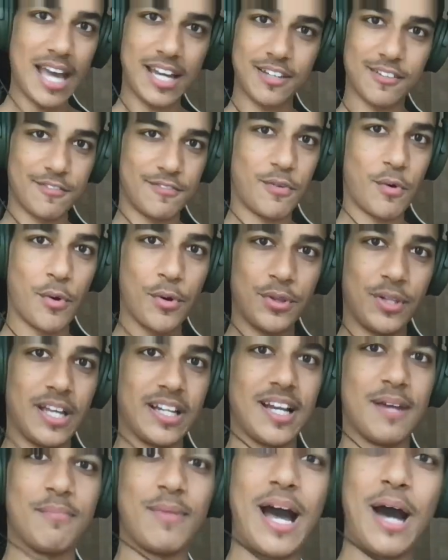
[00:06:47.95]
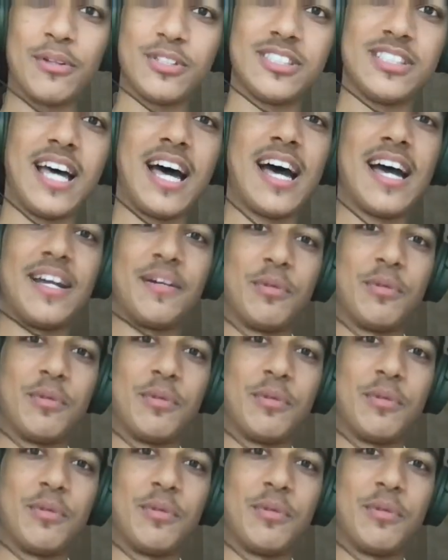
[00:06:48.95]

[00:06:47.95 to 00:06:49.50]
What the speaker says: and forth like I'm outside,